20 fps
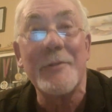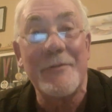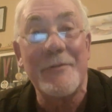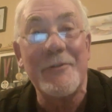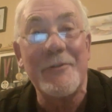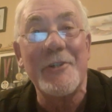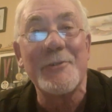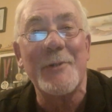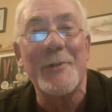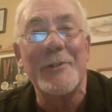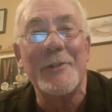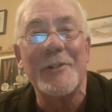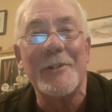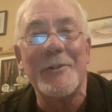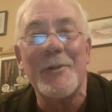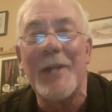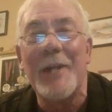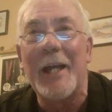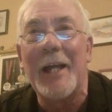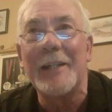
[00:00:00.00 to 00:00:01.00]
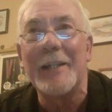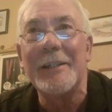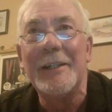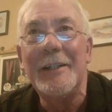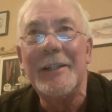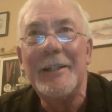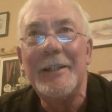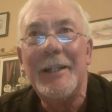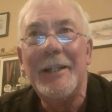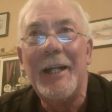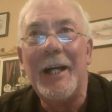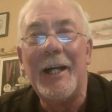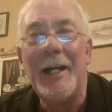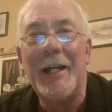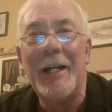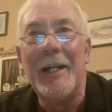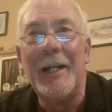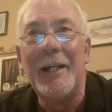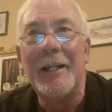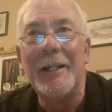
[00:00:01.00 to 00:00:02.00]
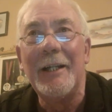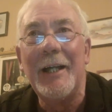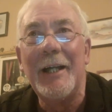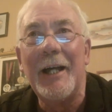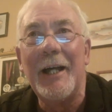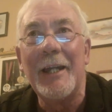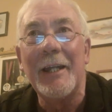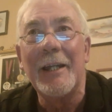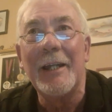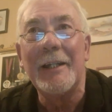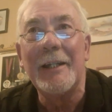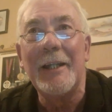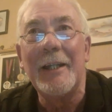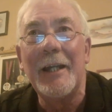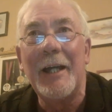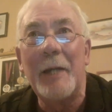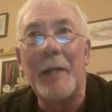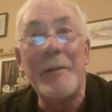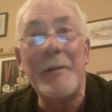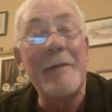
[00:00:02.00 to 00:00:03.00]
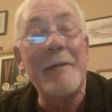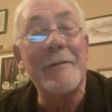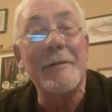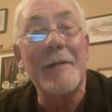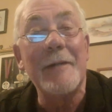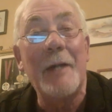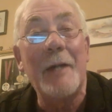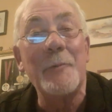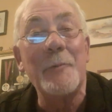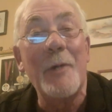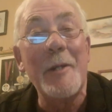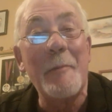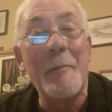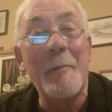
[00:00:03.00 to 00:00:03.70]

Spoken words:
the first one to do that. And I won a